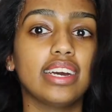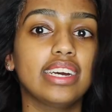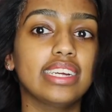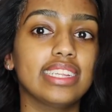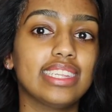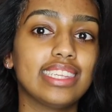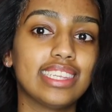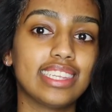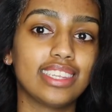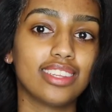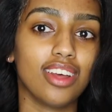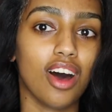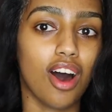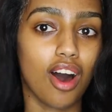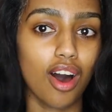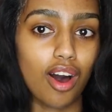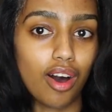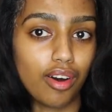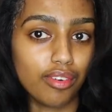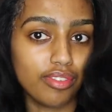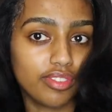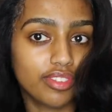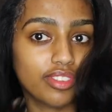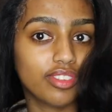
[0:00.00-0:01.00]
it's
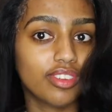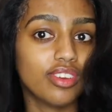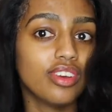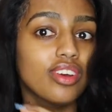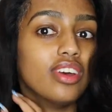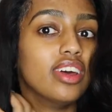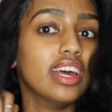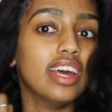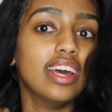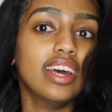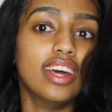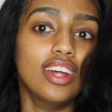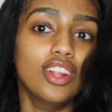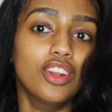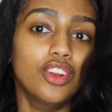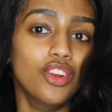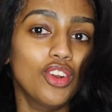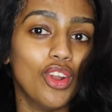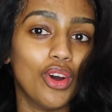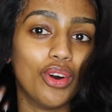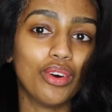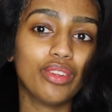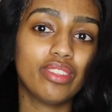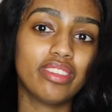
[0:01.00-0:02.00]
soft,
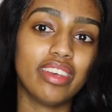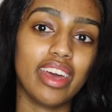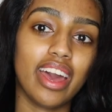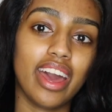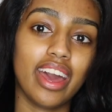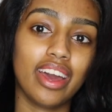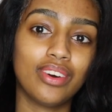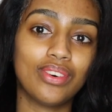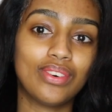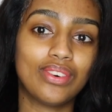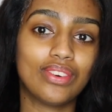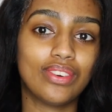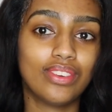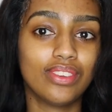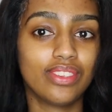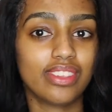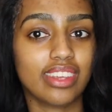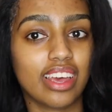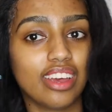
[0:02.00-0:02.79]
no tangles.